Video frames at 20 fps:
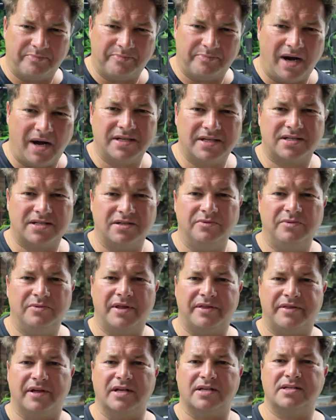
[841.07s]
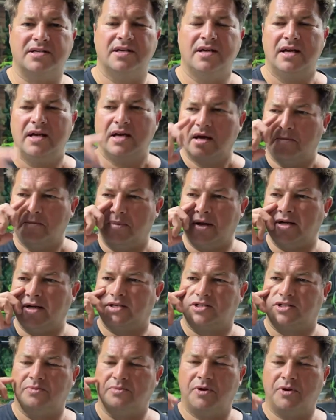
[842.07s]
Brian is still with us, but it's
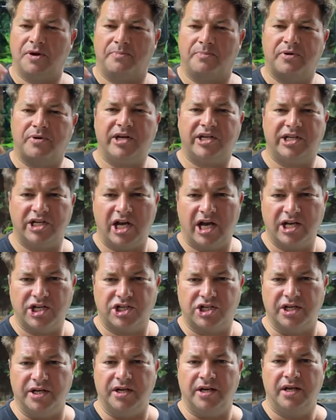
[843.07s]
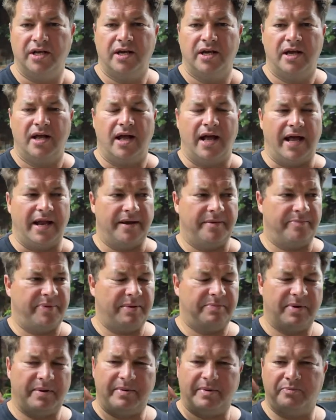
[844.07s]
to put appreciation. And
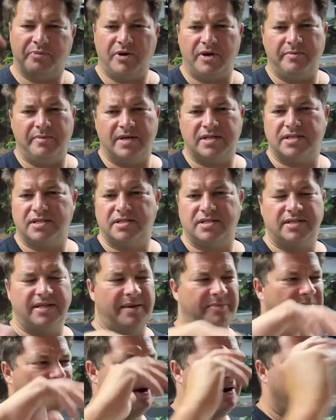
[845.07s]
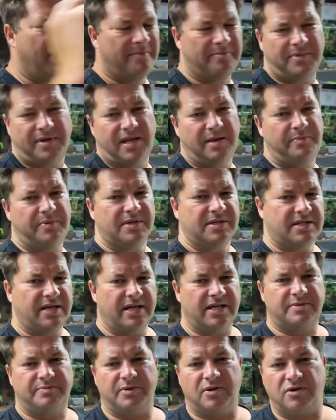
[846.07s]
people have been putting messages there. Brian, I'm keeping
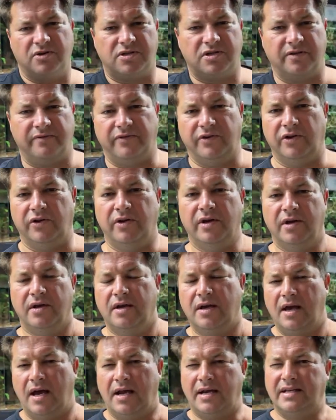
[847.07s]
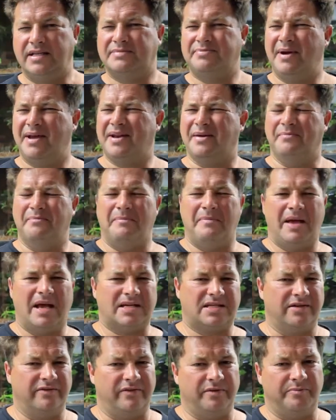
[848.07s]
snakes because of you. And he's made a
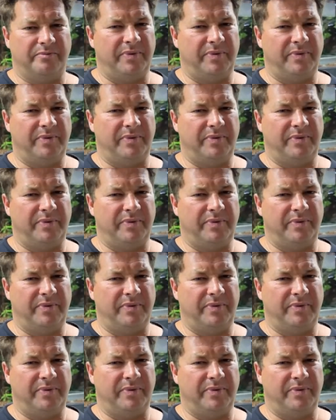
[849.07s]
massive impact.